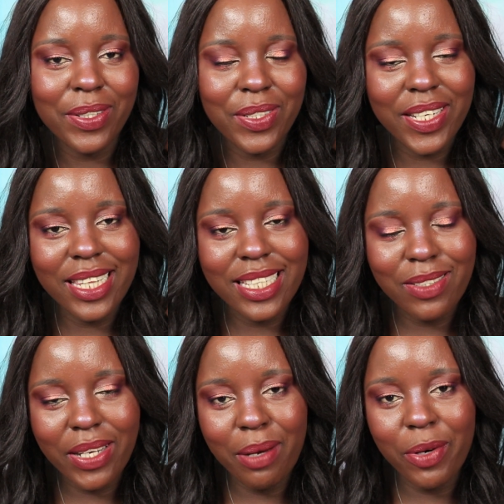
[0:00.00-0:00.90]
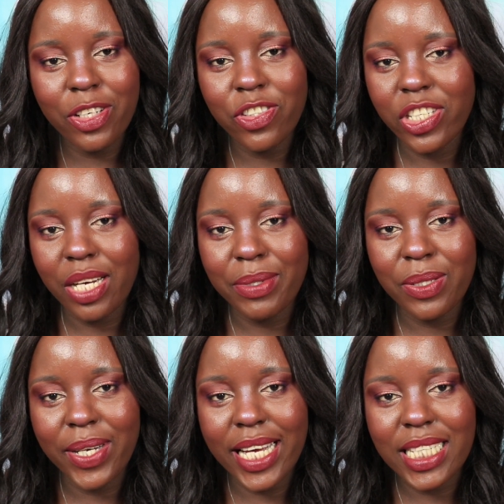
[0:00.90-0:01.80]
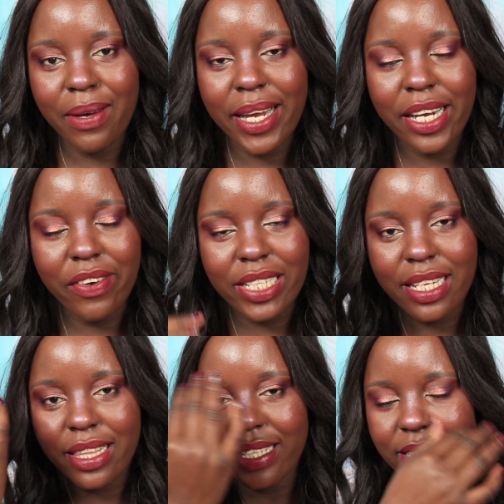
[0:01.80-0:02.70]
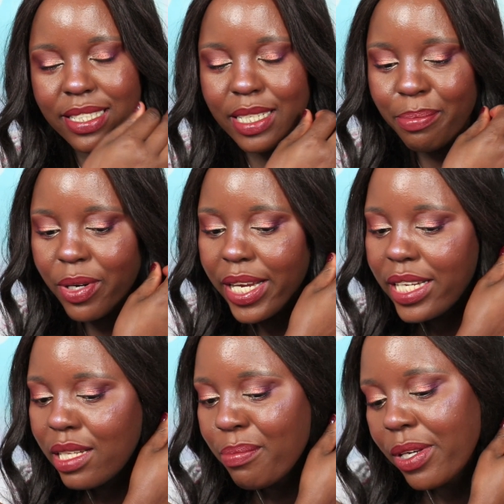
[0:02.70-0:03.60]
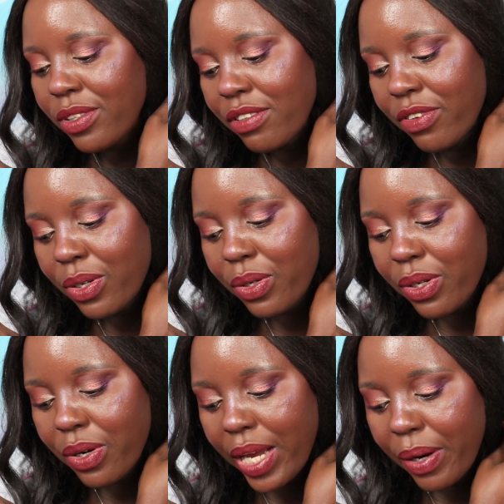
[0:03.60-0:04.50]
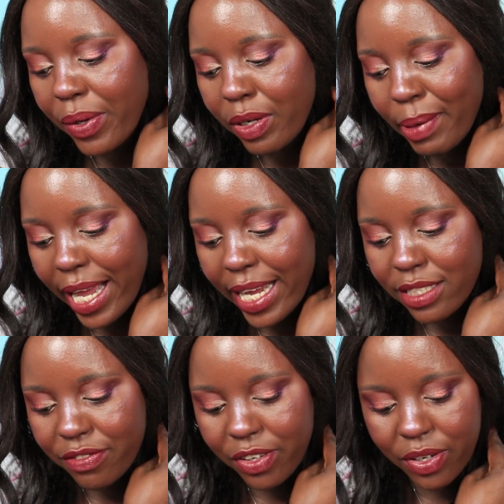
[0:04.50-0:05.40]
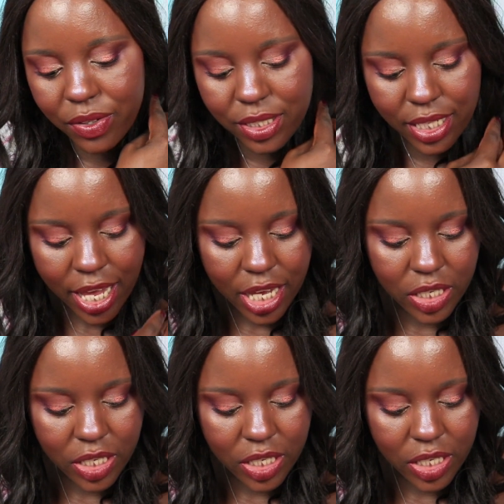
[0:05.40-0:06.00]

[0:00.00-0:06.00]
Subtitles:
So in this one I'm going to share with you guys how I created this simple, easy, beautiful look going on my eyes, of course,